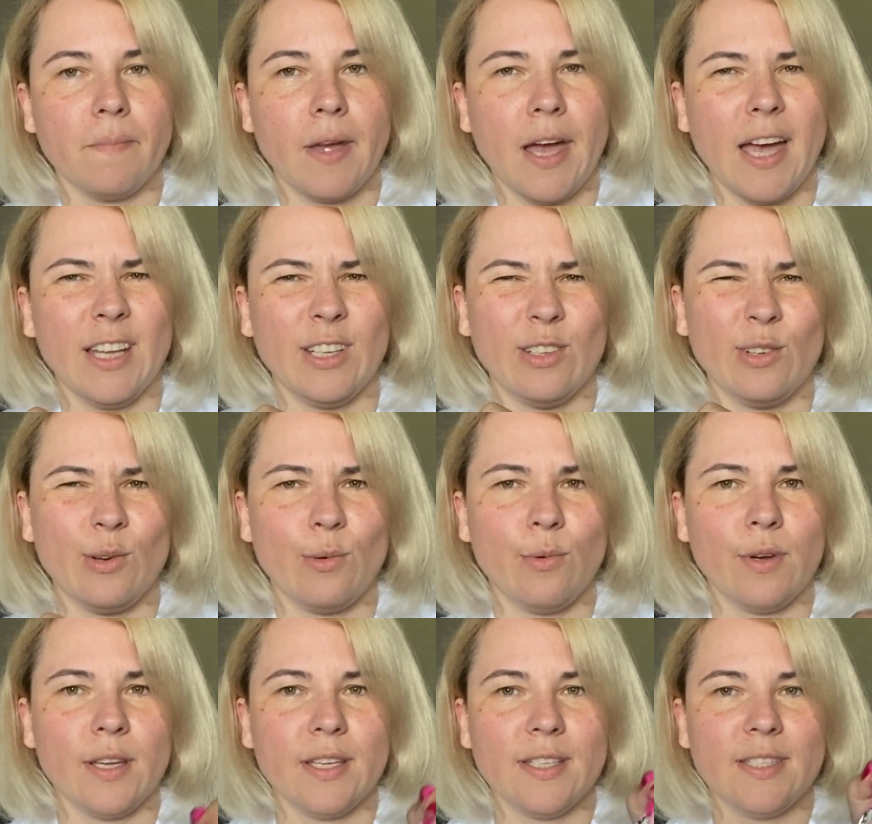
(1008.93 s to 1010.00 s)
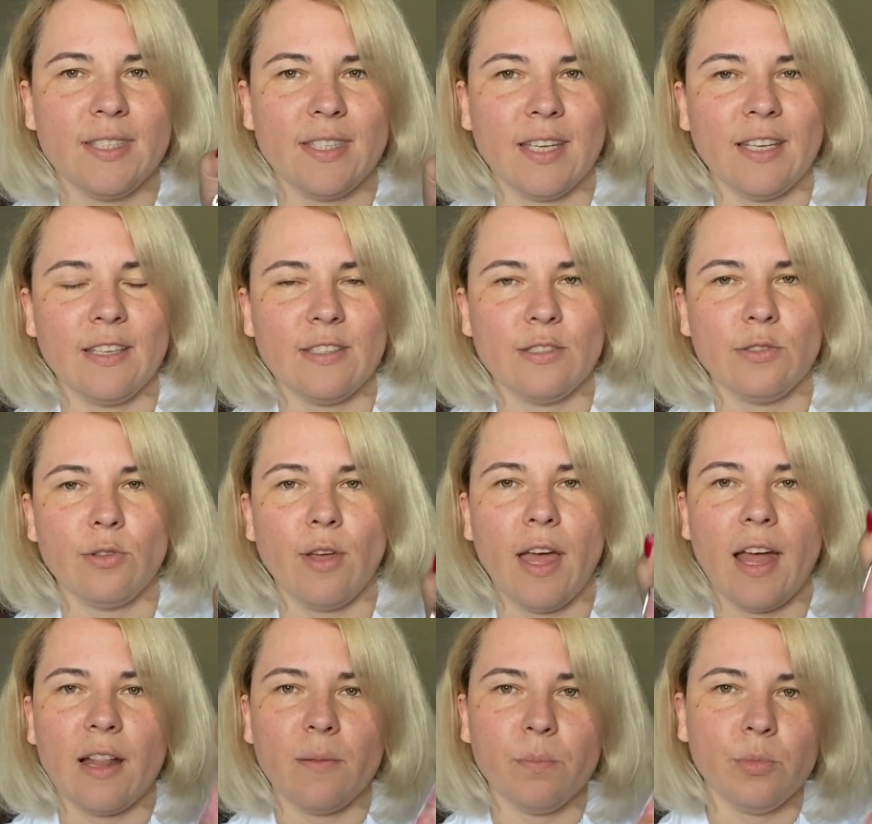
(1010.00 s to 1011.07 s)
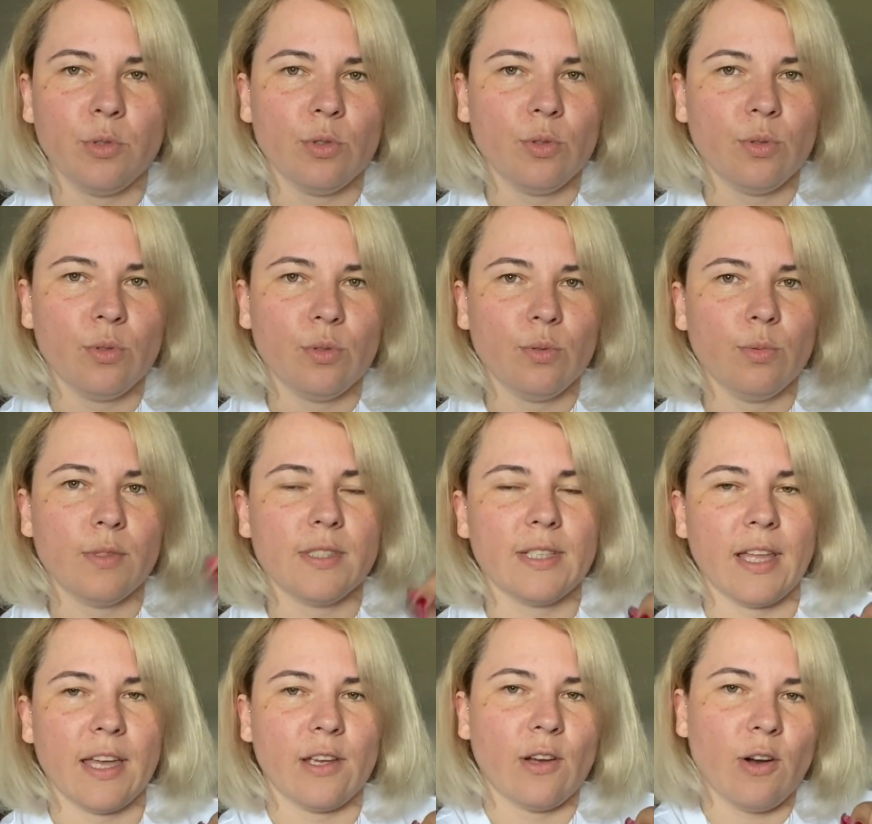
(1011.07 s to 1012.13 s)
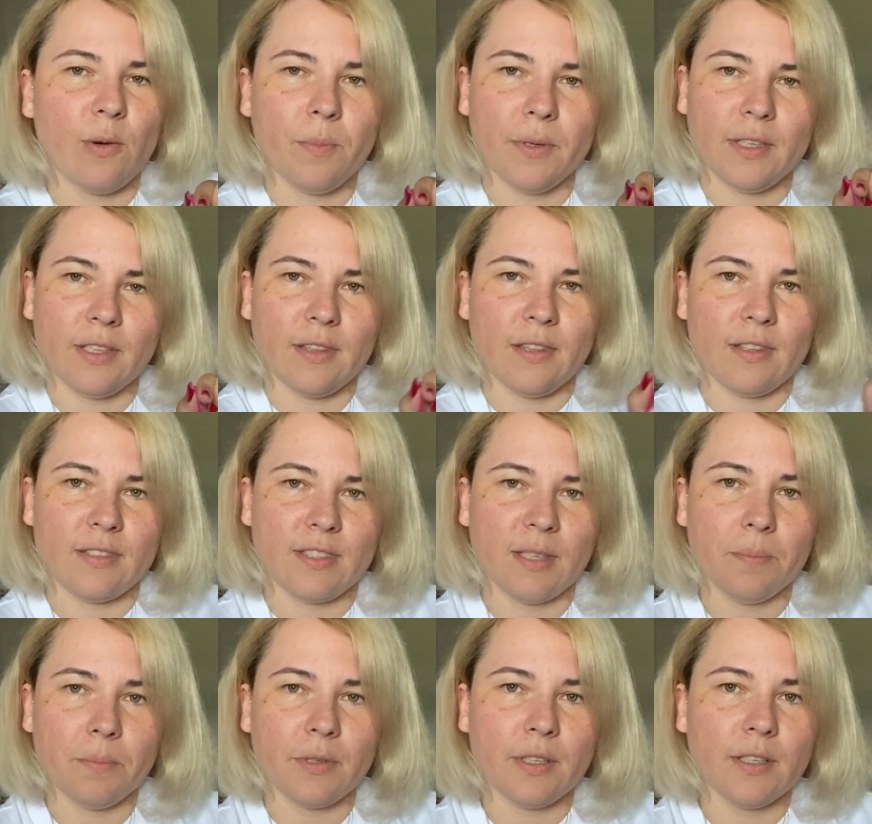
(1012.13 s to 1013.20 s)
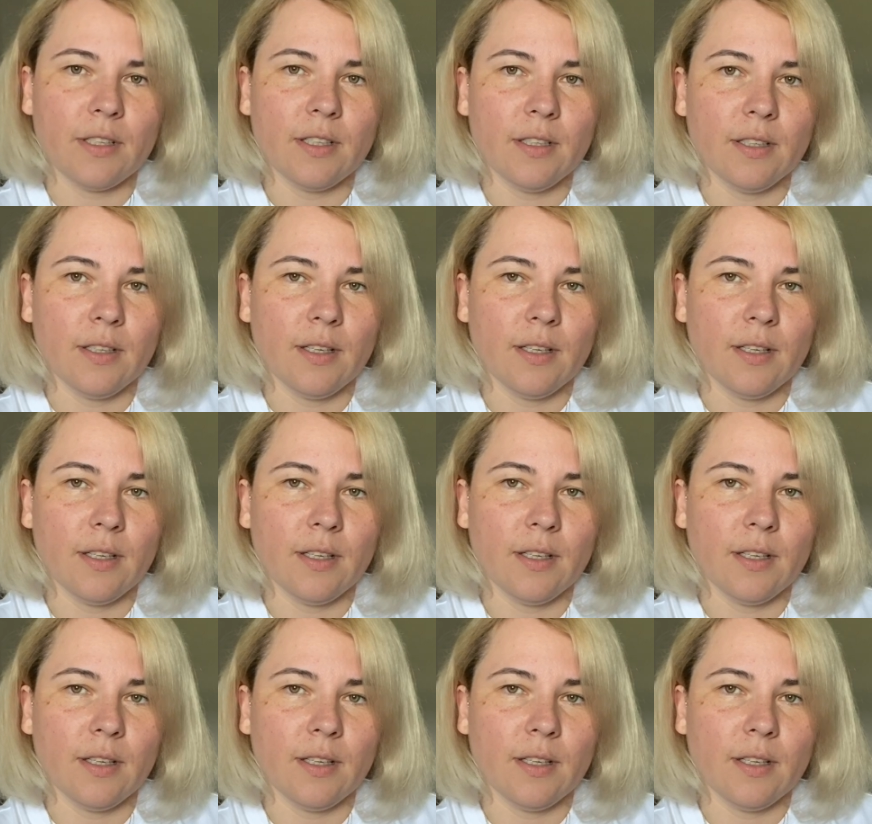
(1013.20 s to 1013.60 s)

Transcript: I don't know, things to help you with like opening the zipper.